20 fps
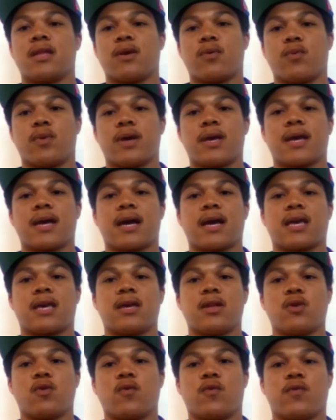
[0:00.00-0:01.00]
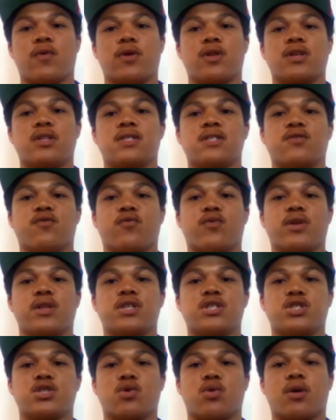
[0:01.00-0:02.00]
They went and got Kendall Fuller to
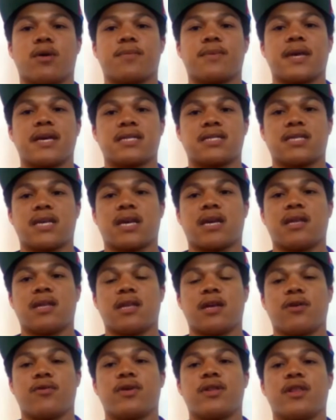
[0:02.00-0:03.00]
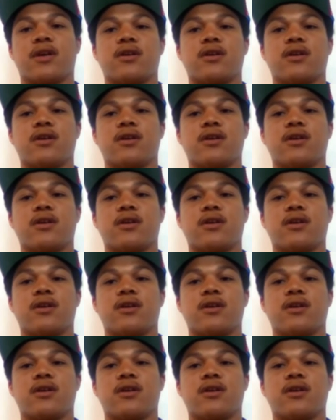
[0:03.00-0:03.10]
really shore up that secondary.